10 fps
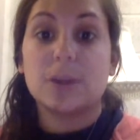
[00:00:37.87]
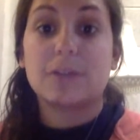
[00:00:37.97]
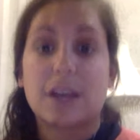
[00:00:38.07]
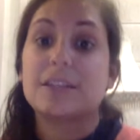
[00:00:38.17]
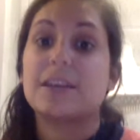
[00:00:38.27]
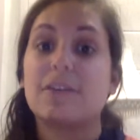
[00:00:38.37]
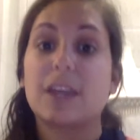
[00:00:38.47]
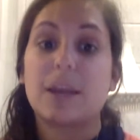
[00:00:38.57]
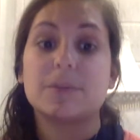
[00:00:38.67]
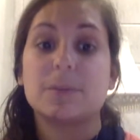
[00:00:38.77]
I've got 7
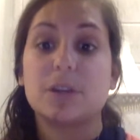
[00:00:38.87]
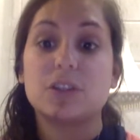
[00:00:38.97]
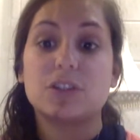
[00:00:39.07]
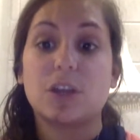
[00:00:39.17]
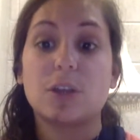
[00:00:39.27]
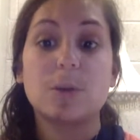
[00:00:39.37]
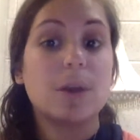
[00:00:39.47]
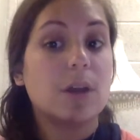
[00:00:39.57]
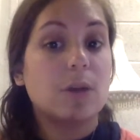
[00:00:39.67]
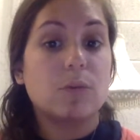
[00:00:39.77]
games I'm going to show you
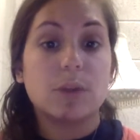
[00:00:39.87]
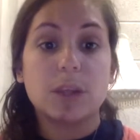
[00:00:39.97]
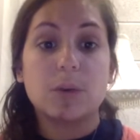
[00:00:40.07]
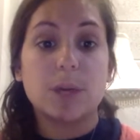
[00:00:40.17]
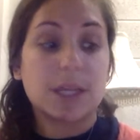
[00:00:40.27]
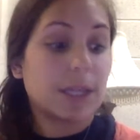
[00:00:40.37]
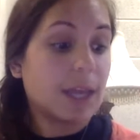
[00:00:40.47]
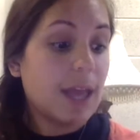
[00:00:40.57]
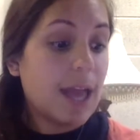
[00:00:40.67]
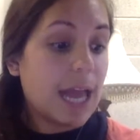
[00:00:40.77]
really quickly,
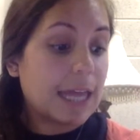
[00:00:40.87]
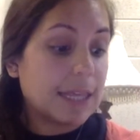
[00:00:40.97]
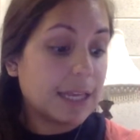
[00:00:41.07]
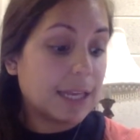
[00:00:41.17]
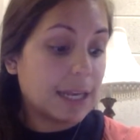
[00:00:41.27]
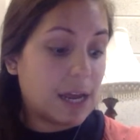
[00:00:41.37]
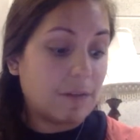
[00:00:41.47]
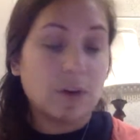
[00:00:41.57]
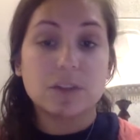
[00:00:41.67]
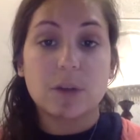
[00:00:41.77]
and then I've
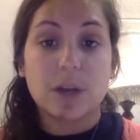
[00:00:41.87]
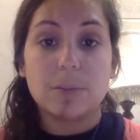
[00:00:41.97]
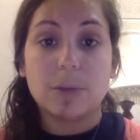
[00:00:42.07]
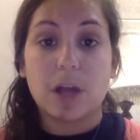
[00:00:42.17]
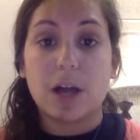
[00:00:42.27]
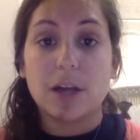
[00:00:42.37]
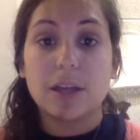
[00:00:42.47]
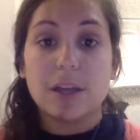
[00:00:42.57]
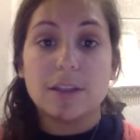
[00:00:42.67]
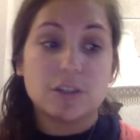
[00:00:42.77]
also got a blog
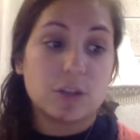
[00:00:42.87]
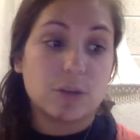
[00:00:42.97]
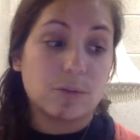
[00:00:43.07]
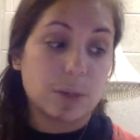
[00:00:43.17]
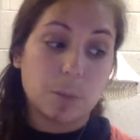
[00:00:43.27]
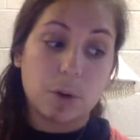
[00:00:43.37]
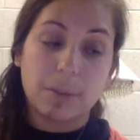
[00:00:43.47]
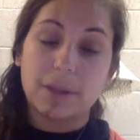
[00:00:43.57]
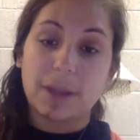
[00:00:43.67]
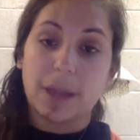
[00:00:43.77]
that you can read more
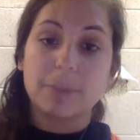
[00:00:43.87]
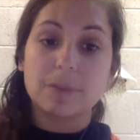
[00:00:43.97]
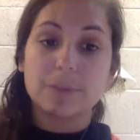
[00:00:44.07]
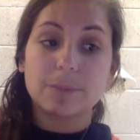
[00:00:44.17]
about the games.